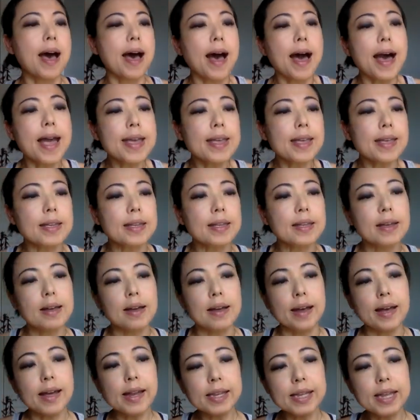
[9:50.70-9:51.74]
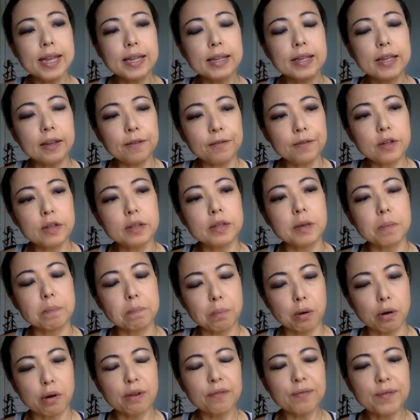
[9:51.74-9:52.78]
I I can give you the
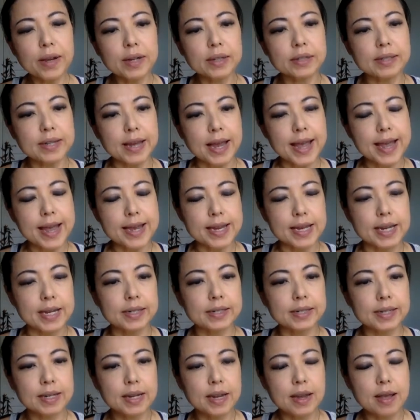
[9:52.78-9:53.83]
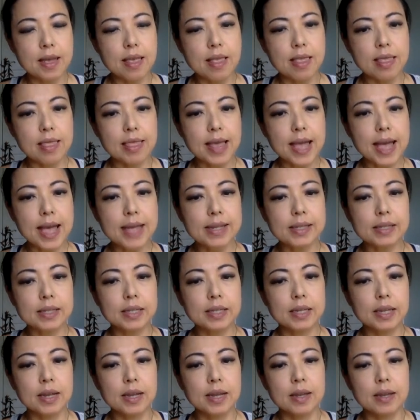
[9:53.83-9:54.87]
perfect diet that
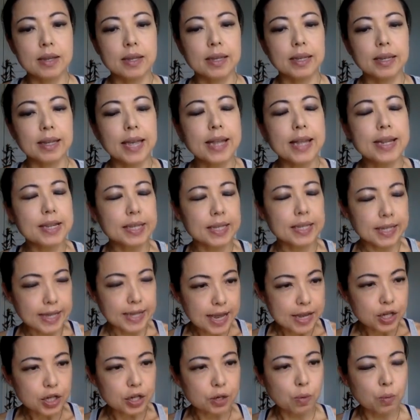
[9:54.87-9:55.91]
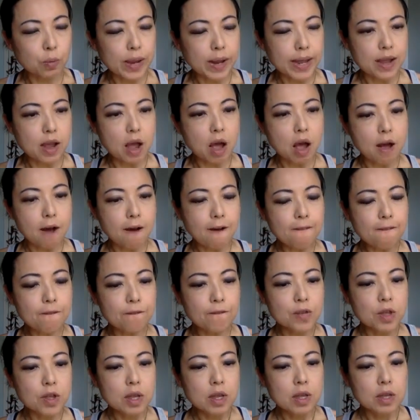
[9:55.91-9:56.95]
can get your weight off
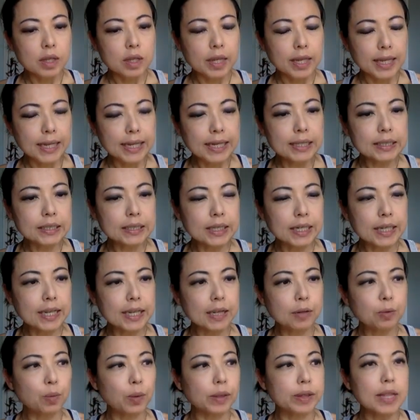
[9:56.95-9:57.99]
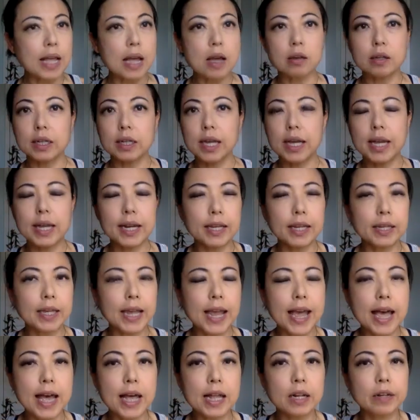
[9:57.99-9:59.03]
easily without cutting
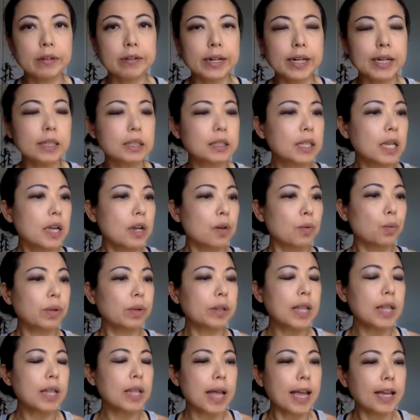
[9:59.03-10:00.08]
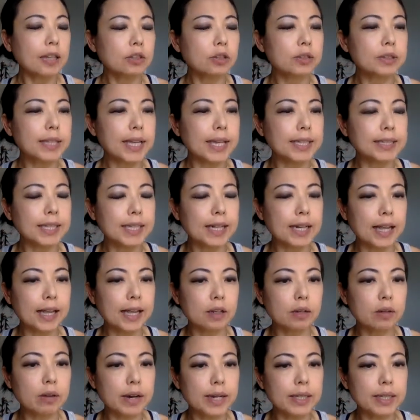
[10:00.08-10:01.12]
calories, without exercising like
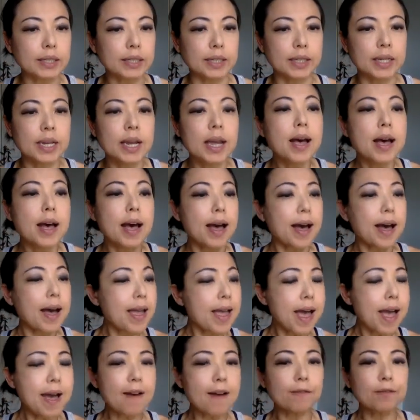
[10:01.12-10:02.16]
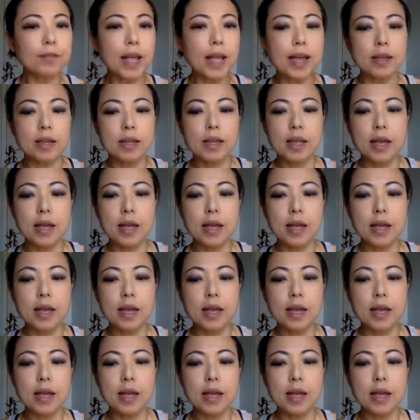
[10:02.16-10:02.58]
crazy. I have that